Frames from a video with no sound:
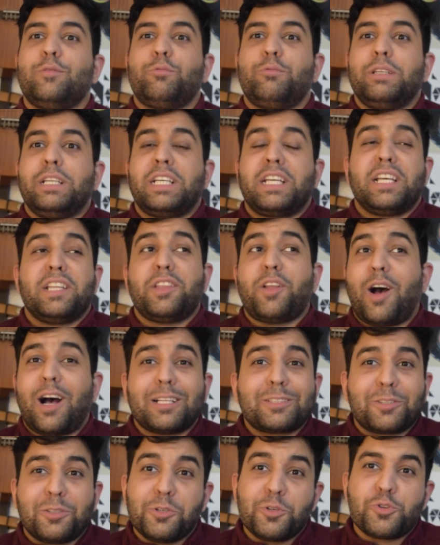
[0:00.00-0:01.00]
and we
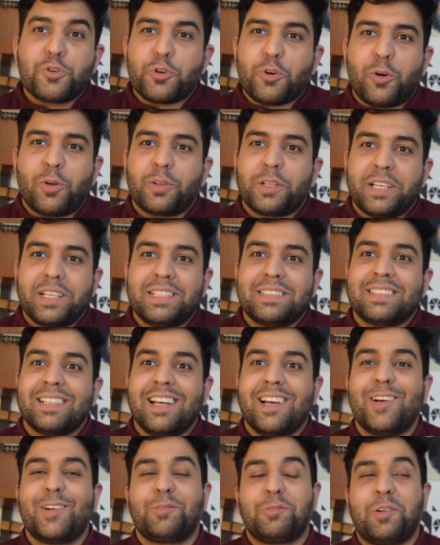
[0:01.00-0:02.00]
cannot control
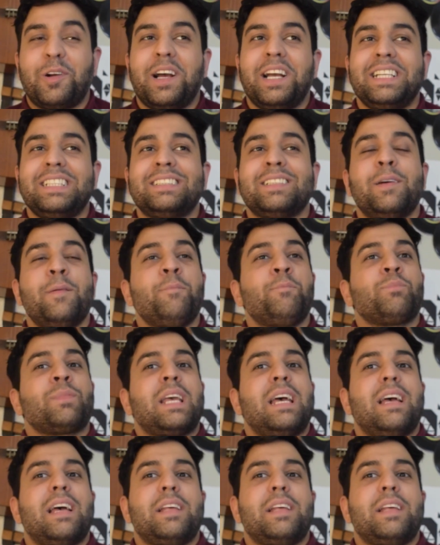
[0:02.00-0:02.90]
it, right?